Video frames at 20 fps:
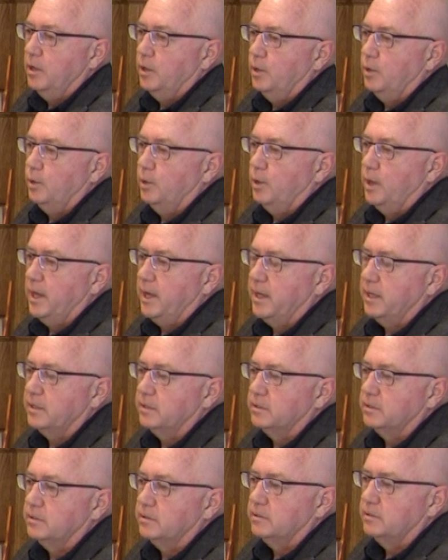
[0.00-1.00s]
who
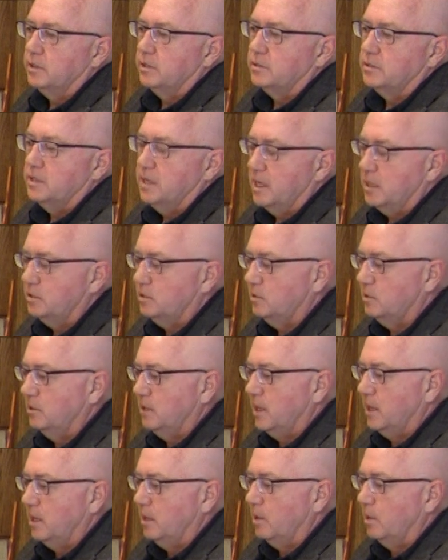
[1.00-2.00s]
has just
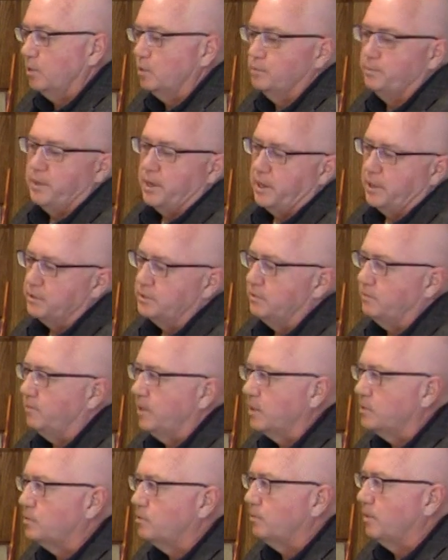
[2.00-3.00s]
yesterday closed bars and
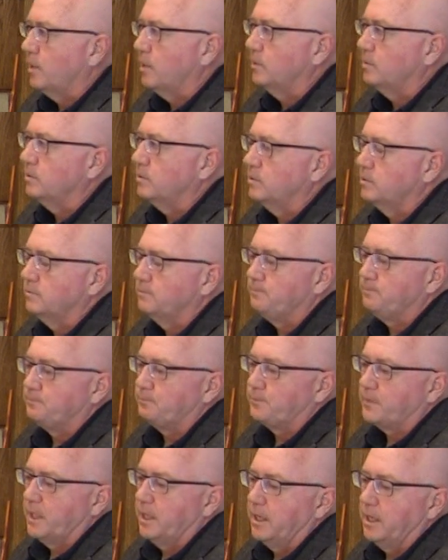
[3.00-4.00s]
restaurants,
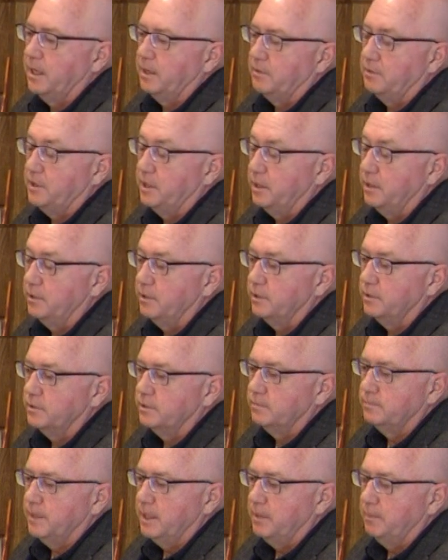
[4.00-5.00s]

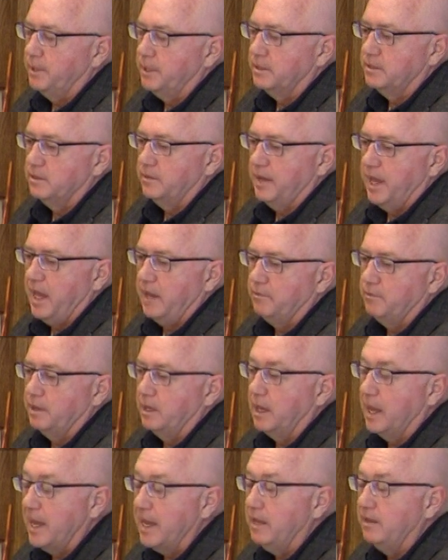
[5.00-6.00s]
theaters, many places of
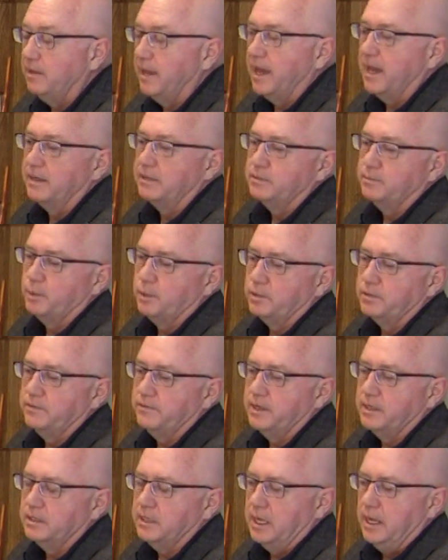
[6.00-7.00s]
gathering like that, sports
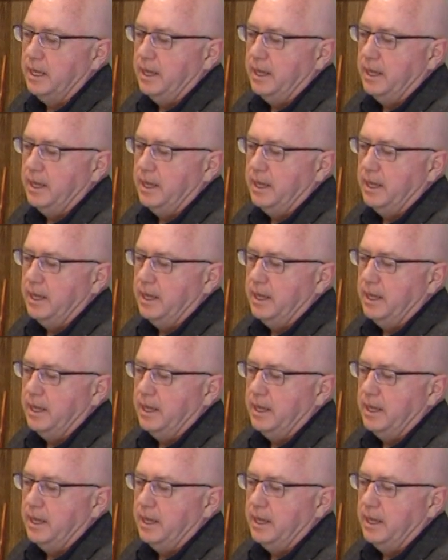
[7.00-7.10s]
events.